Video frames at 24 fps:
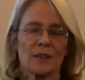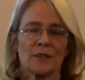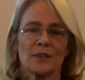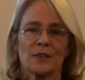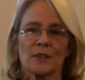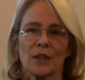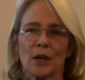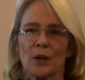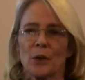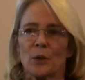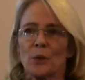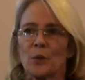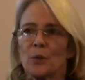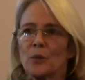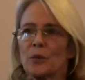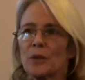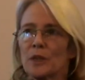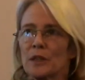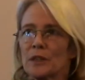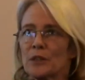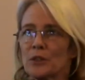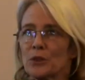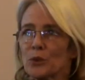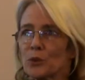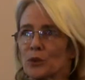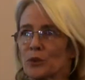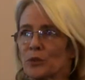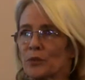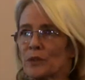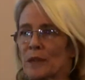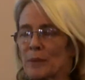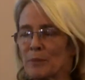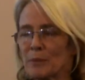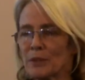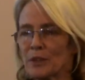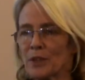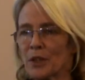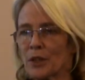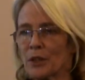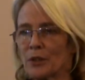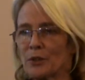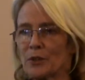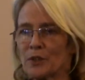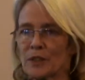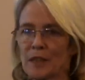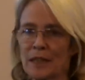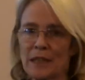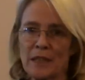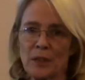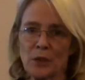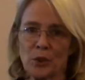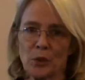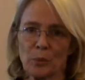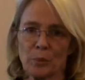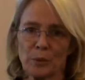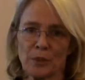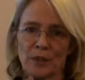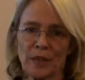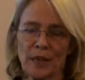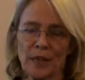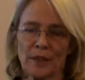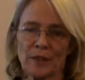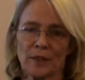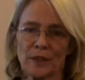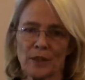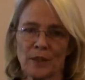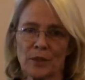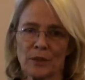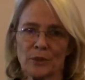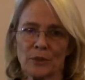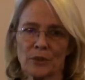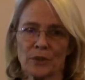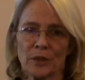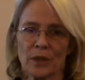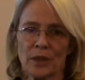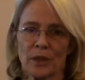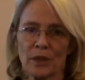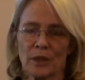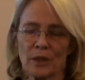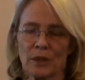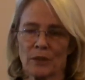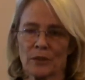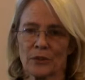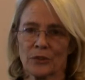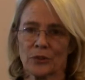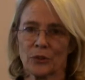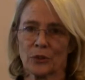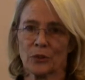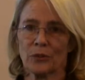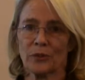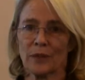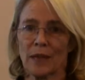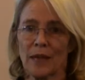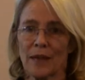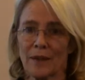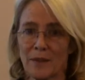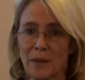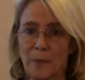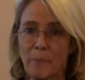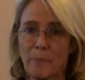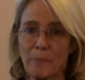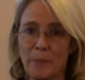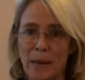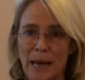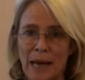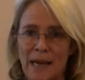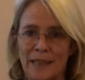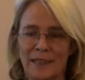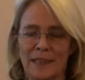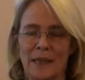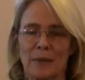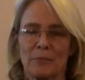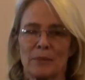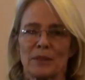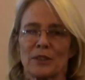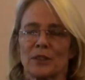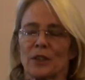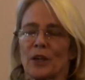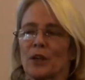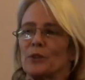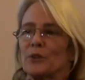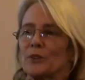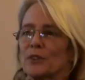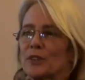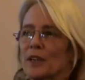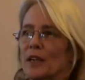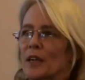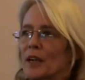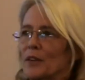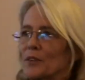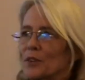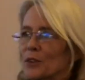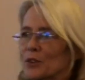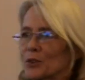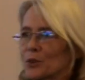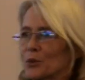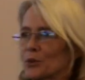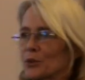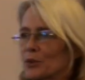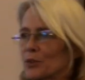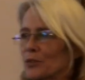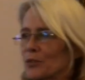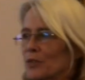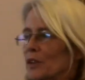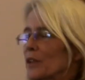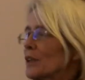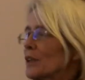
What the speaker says: So the sort of nematodes that eat your potatoes are sort of like the bad nematodes, and the sort of